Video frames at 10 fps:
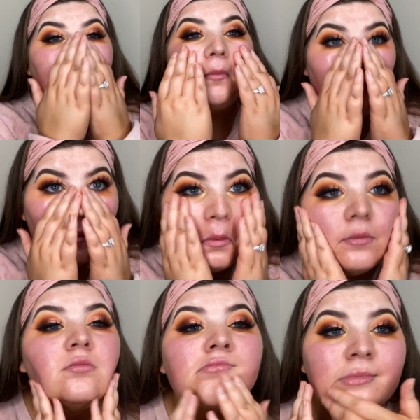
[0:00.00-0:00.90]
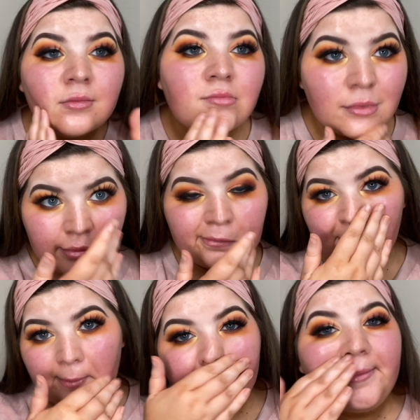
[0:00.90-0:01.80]
seeing me do both
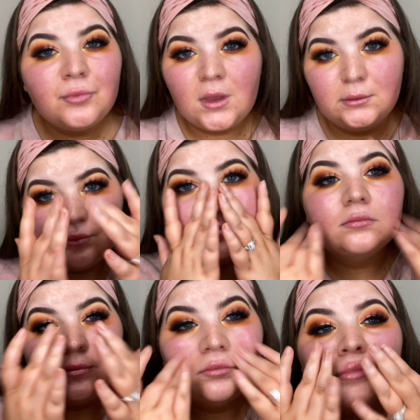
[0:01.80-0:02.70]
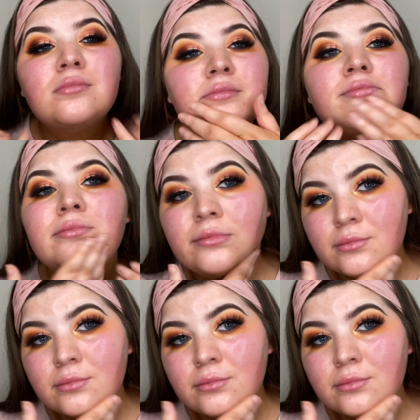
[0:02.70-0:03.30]
eyes, let me know. Base,